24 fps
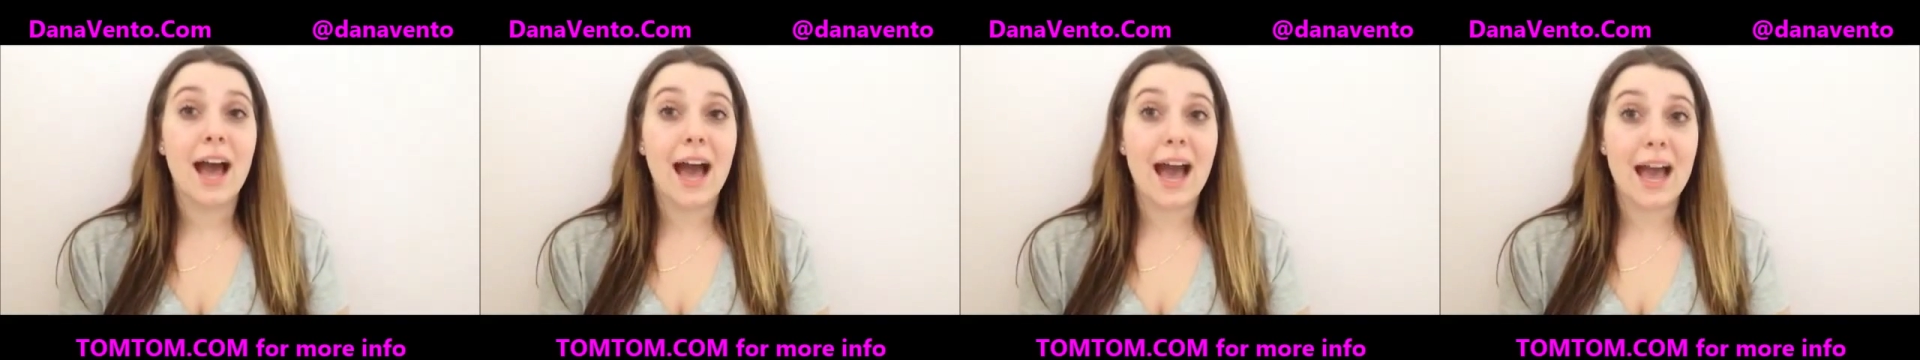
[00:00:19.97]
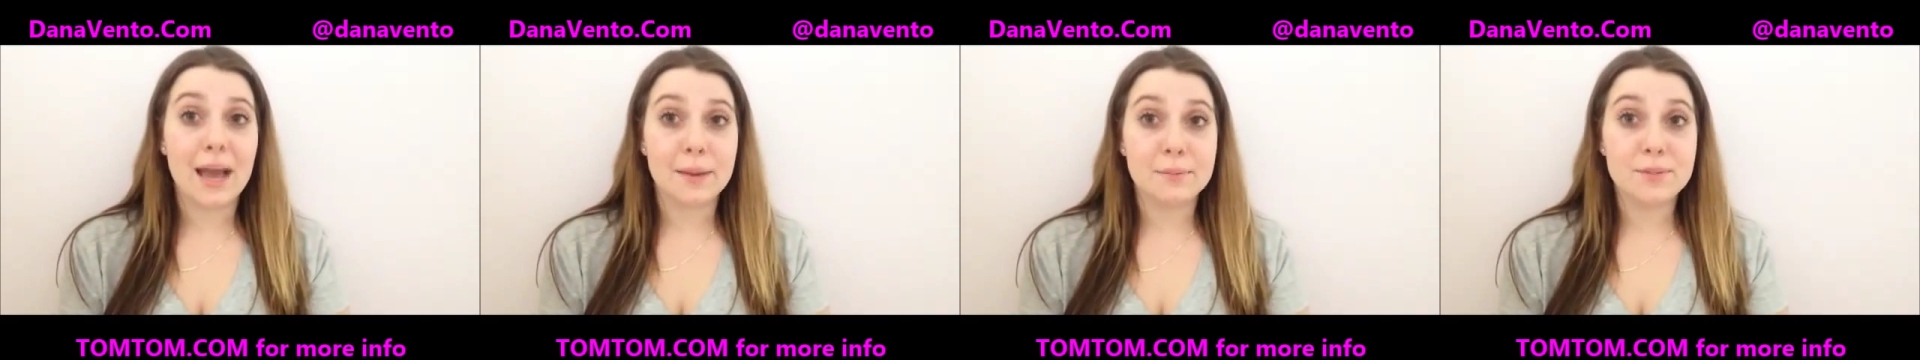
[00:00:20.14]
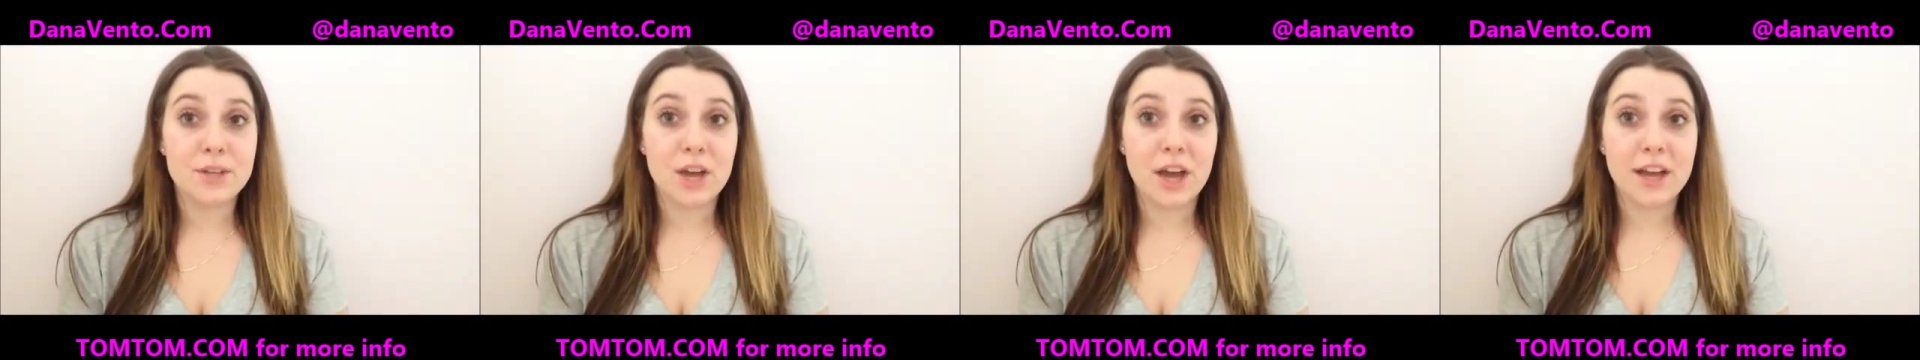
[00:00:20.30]

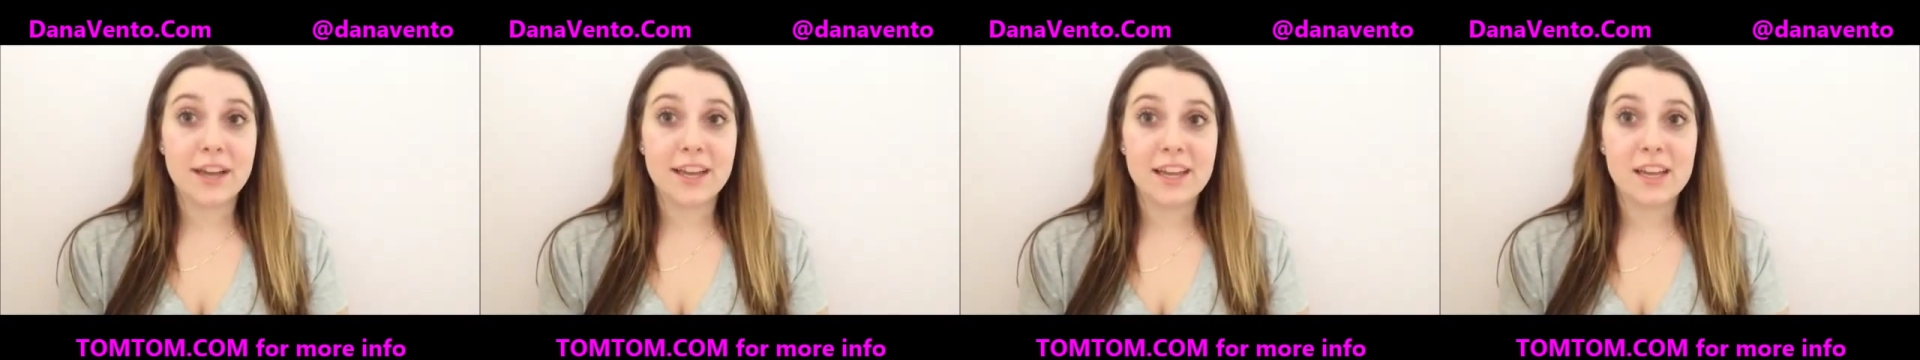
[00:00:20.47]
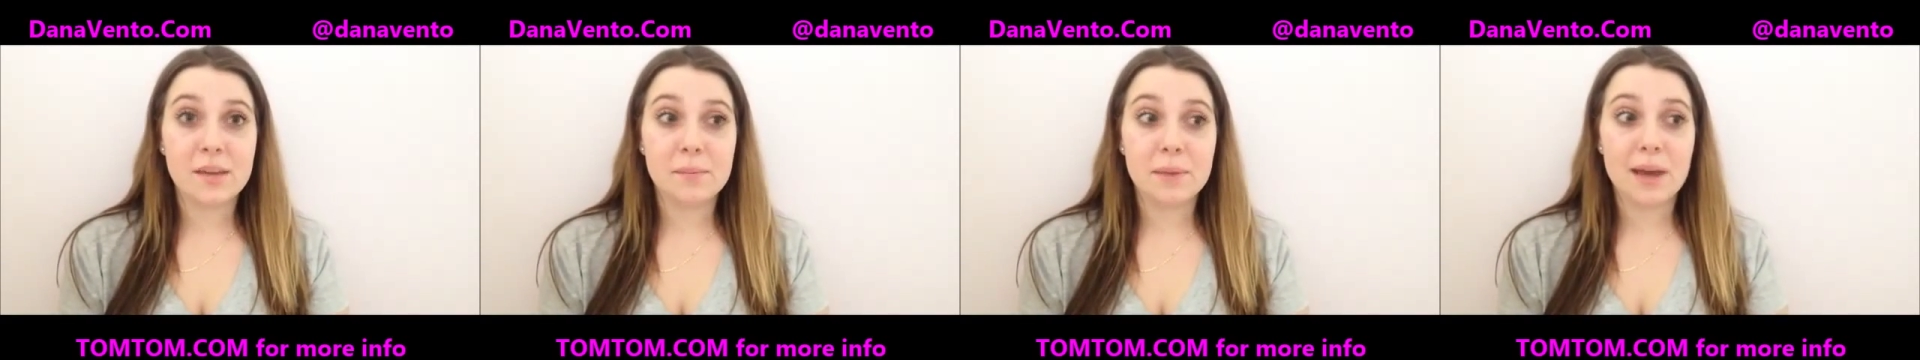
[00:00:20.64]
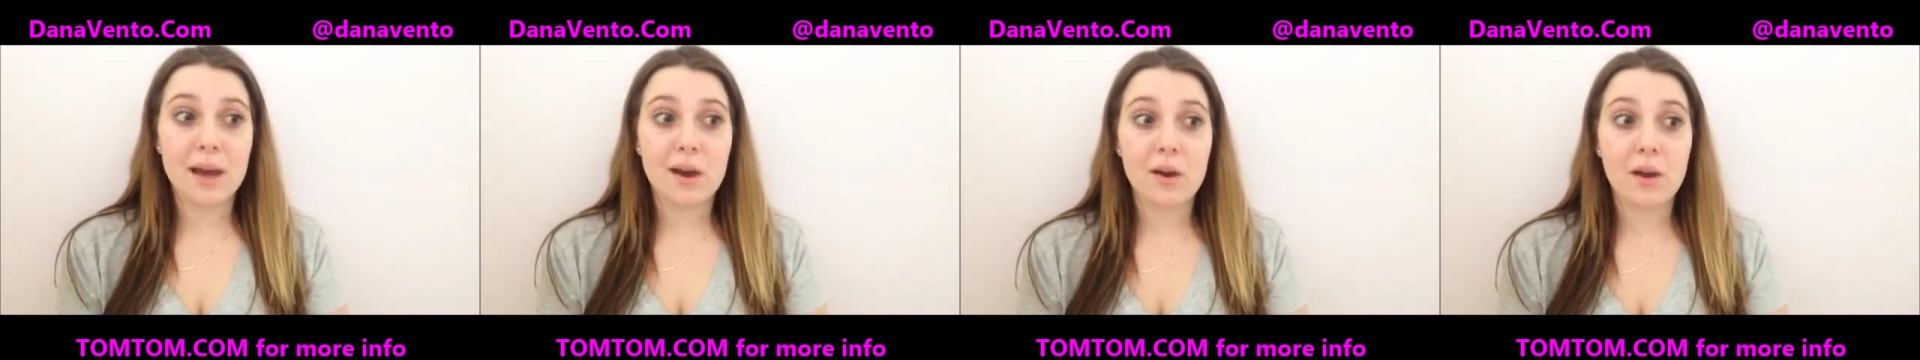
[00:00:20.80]
I'm talking
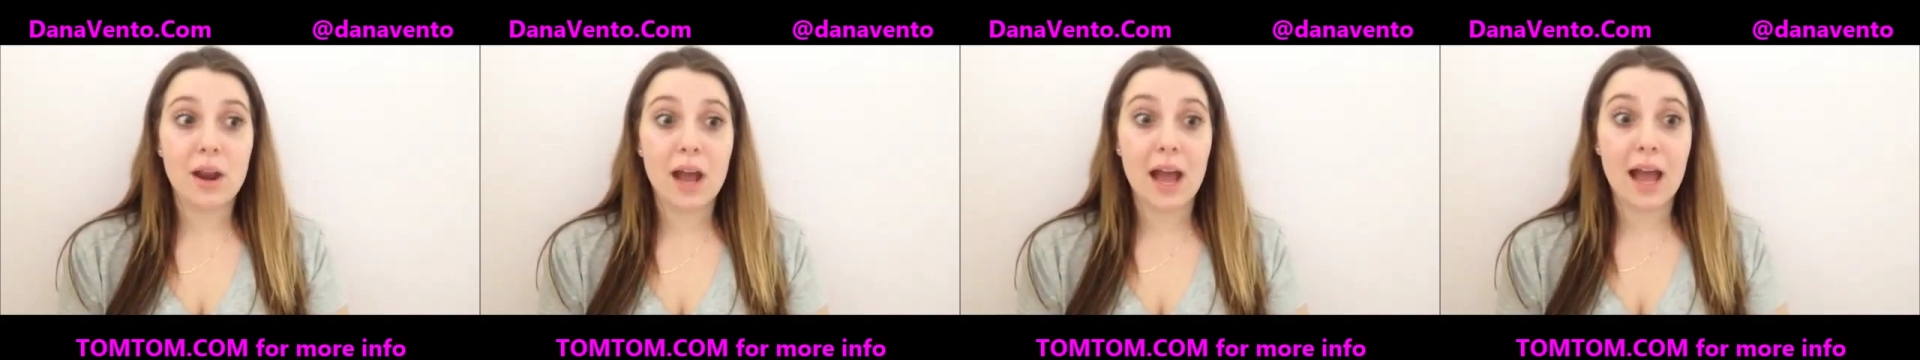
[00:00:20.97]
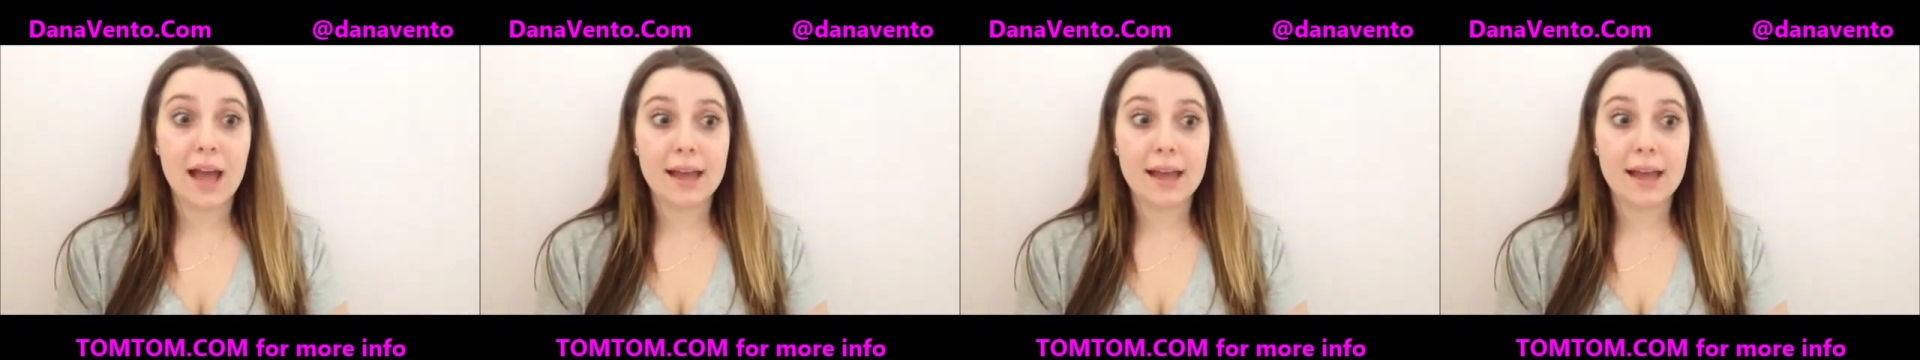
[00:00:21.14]
about